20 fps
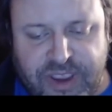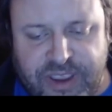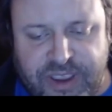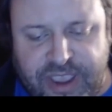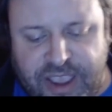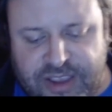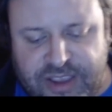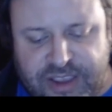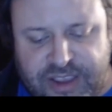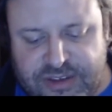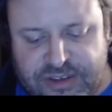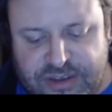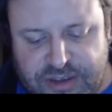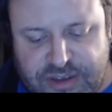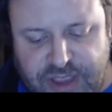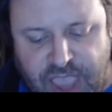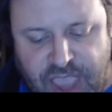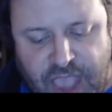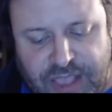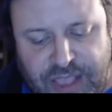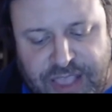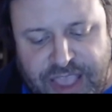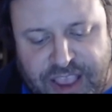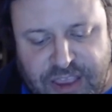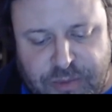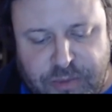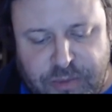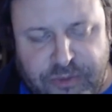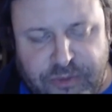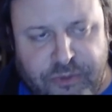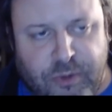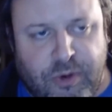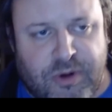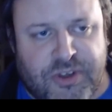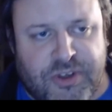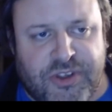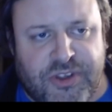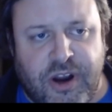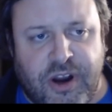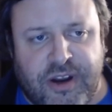my guests at length before
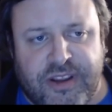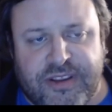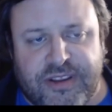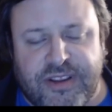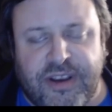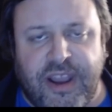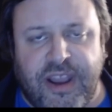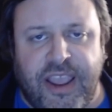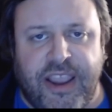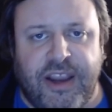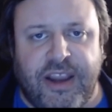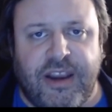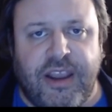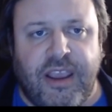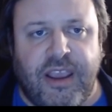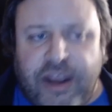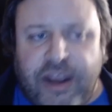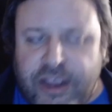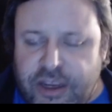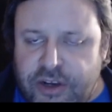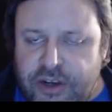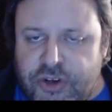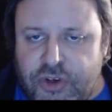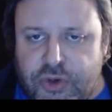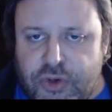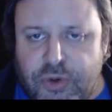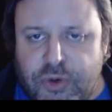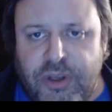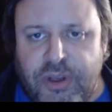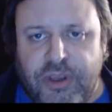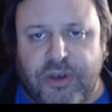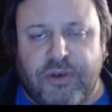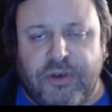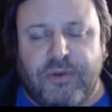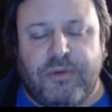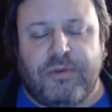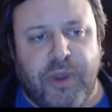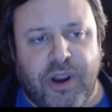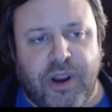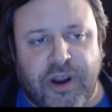starting tonight, and I can assure you
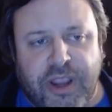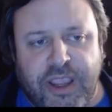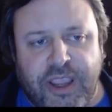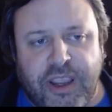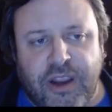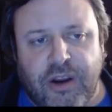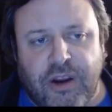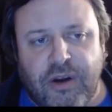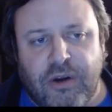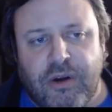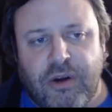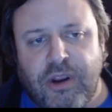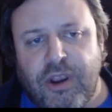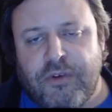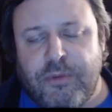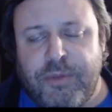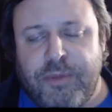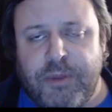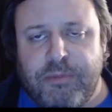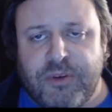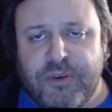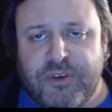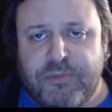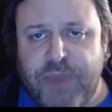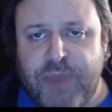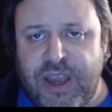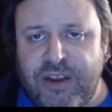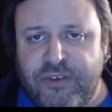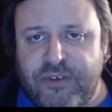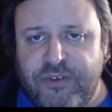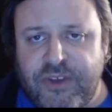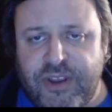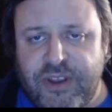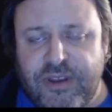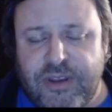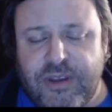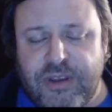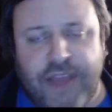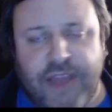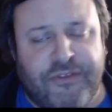we are here for people's benefit,
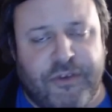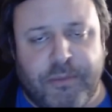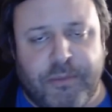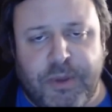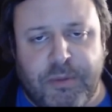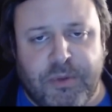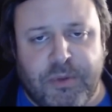not for